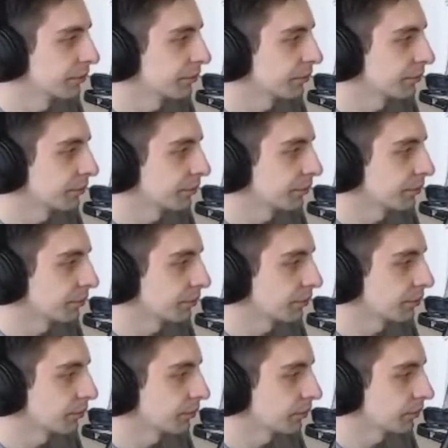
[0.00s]

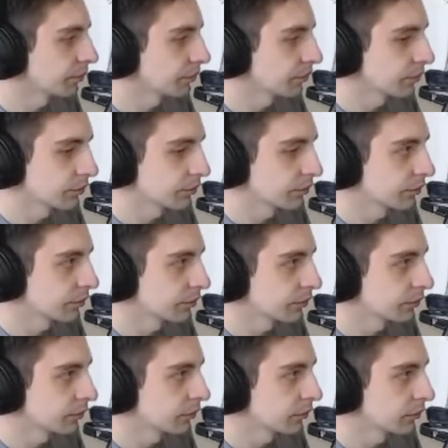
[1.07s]

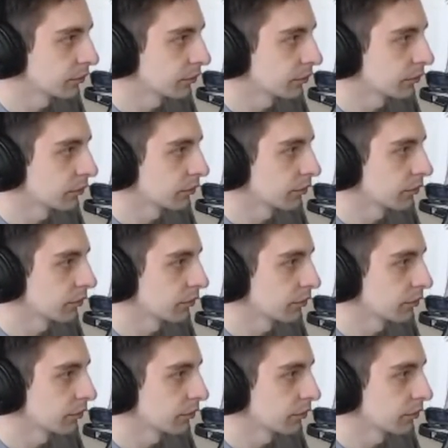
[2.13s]
Nobody speaks.